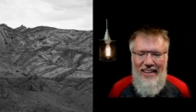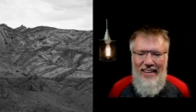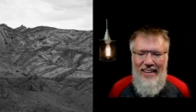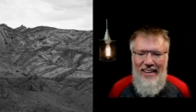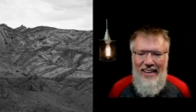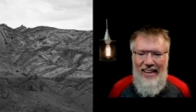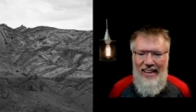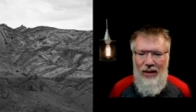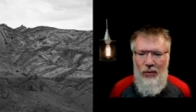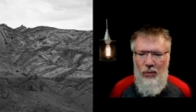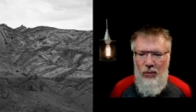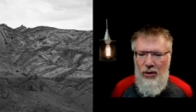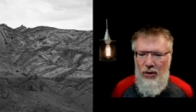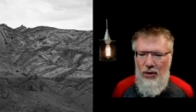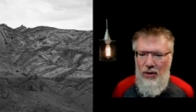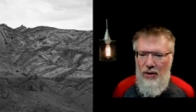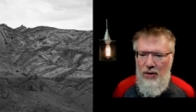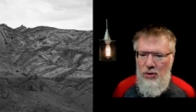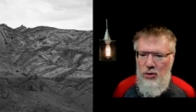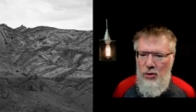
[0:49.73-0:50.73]
And with
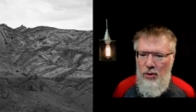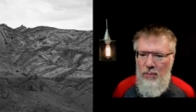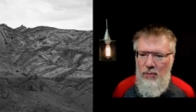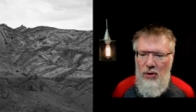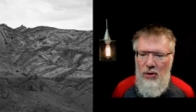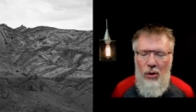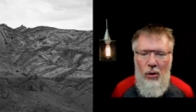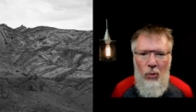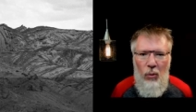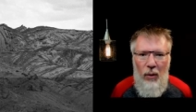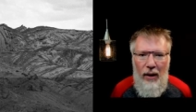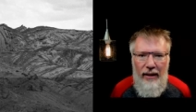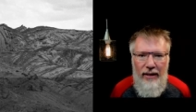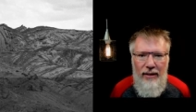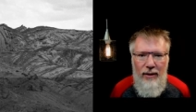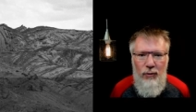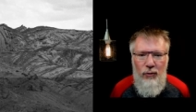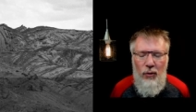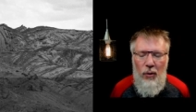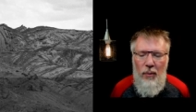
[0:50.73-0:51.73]
our trip to
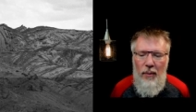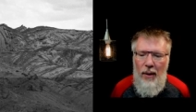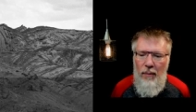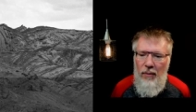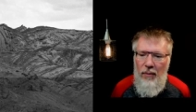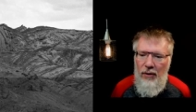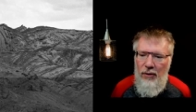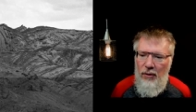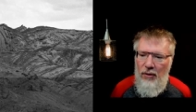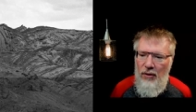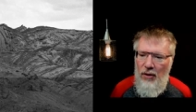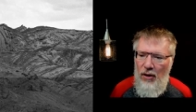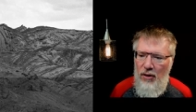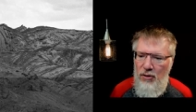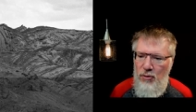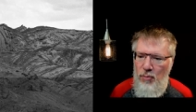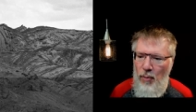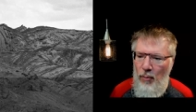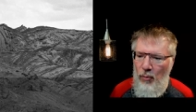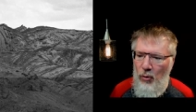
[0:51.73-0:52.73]
Hawaii for my
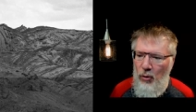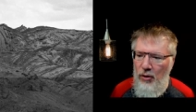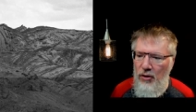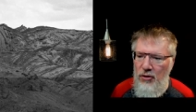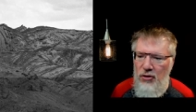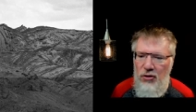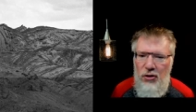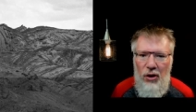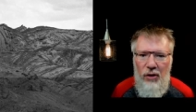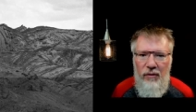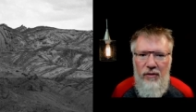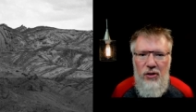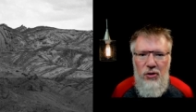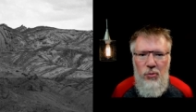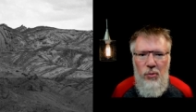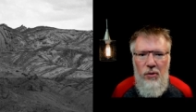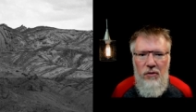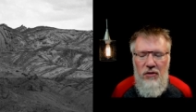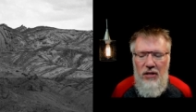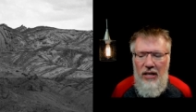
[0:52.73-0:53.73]
mother-in-law's memorial service,
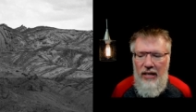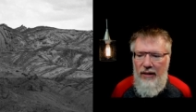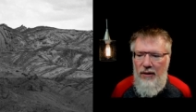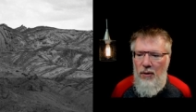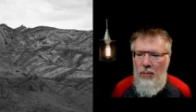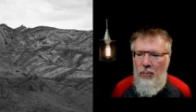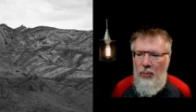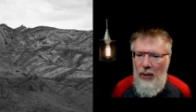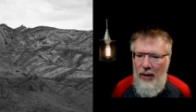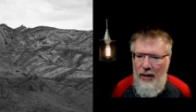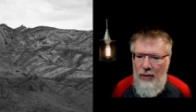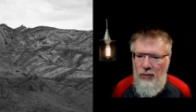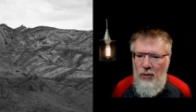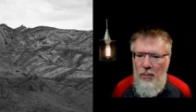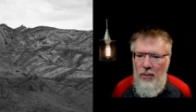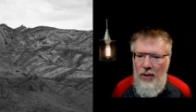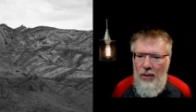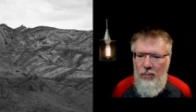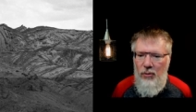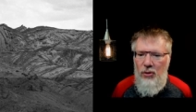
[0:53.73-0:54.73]
we've taken a break
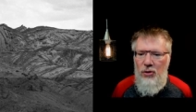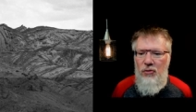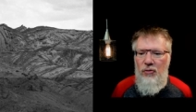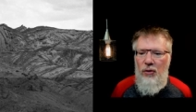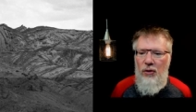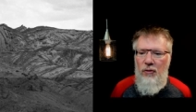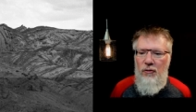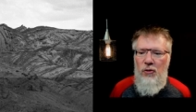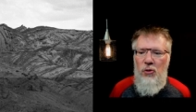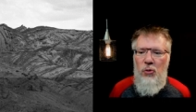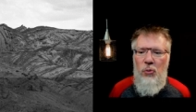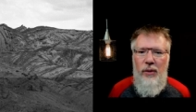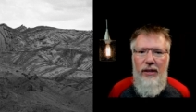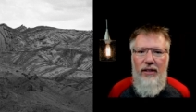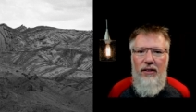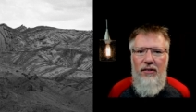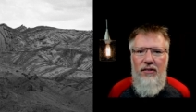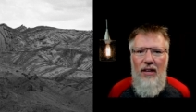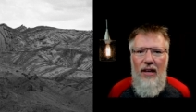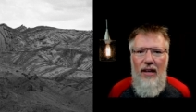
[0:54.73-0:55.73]
from Numbers for a few
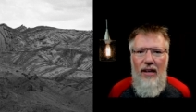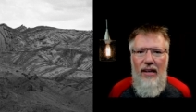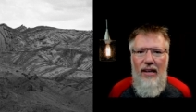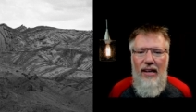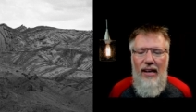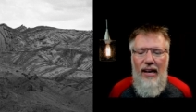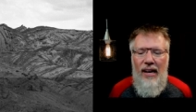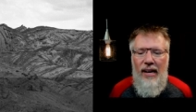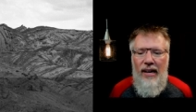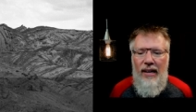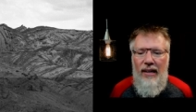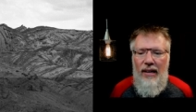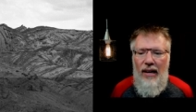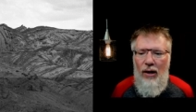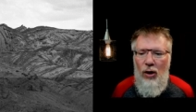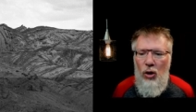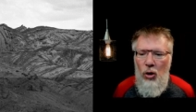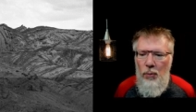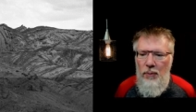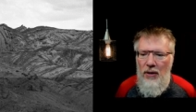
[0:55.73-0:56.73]
weeks, and I
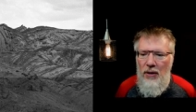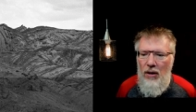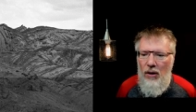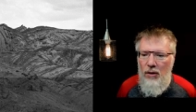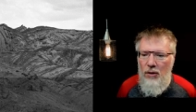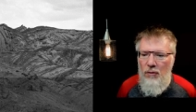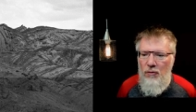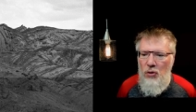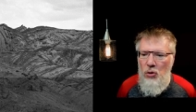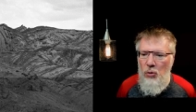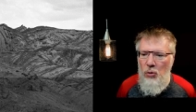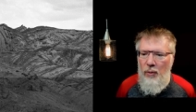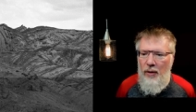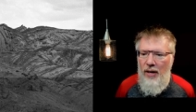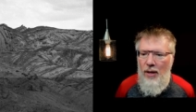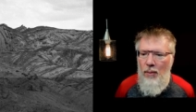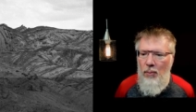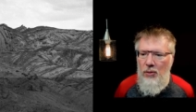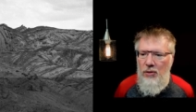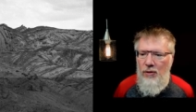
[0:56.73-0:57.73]
hope that all of you were
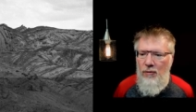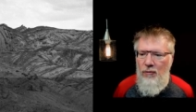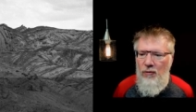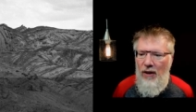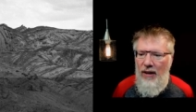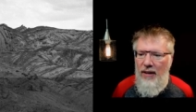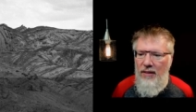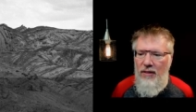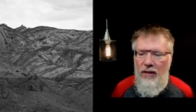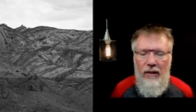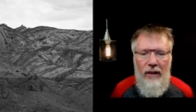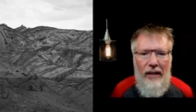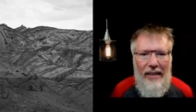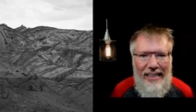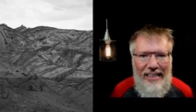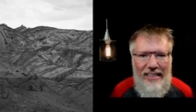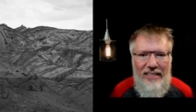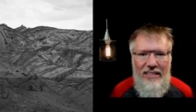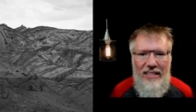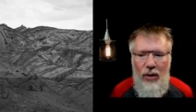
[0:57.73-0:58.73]
able to find the
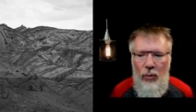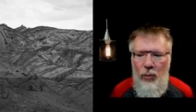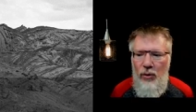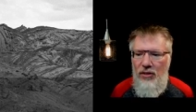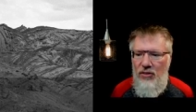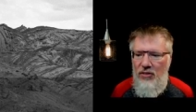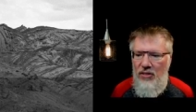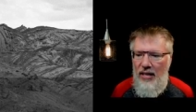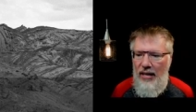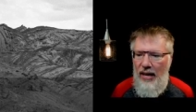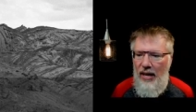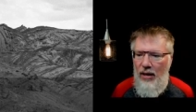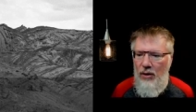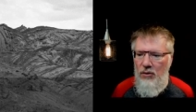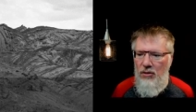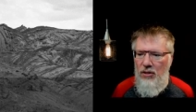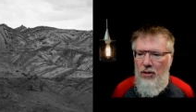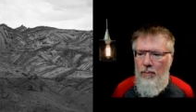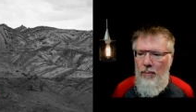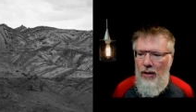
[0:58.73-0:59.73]
links that we sent
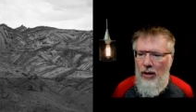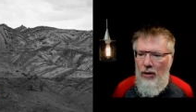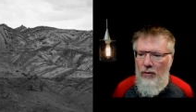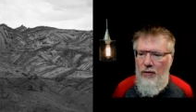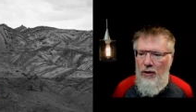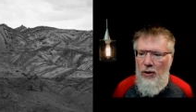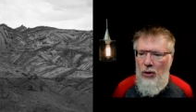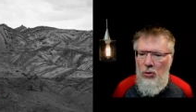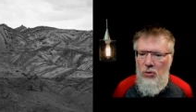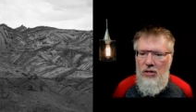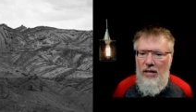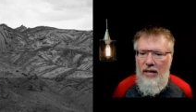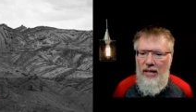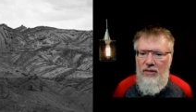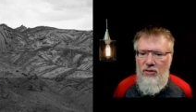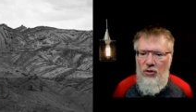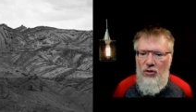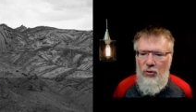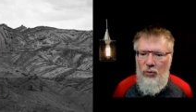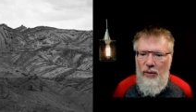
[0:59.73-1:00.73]
out to Melvin
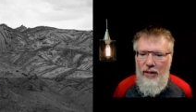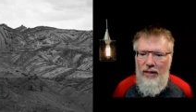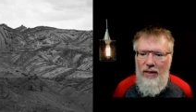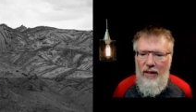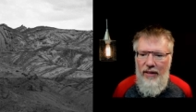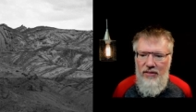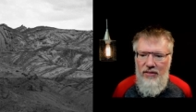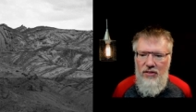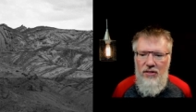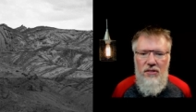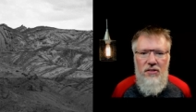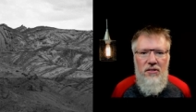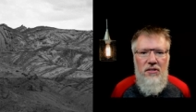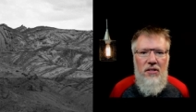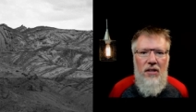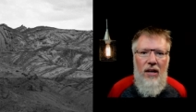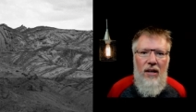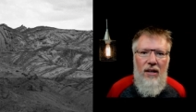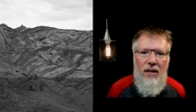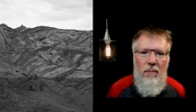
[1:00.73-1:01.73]
Otey's three lessons lessons
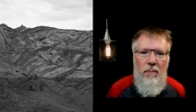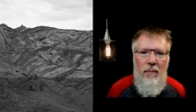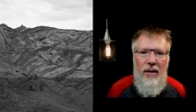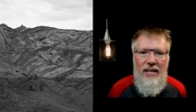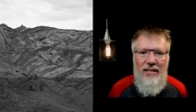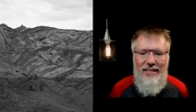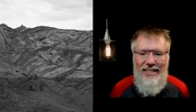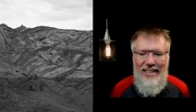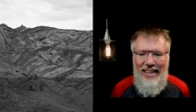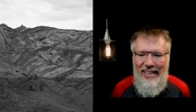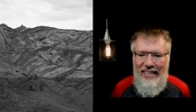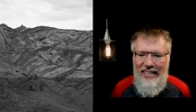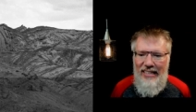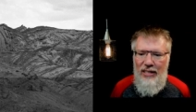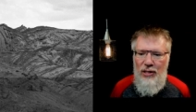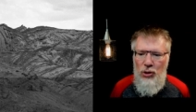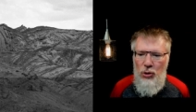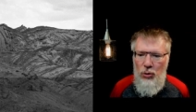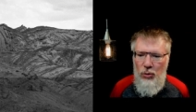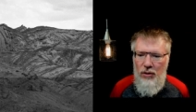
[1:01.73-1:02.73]
on
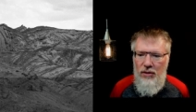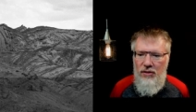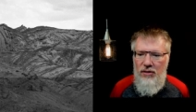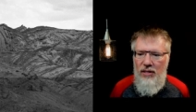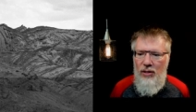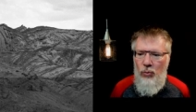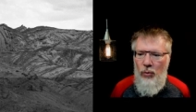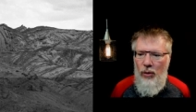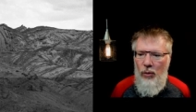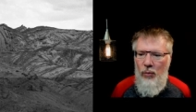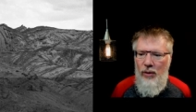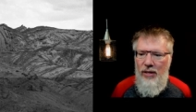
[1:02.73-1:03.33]
maintaining unity when we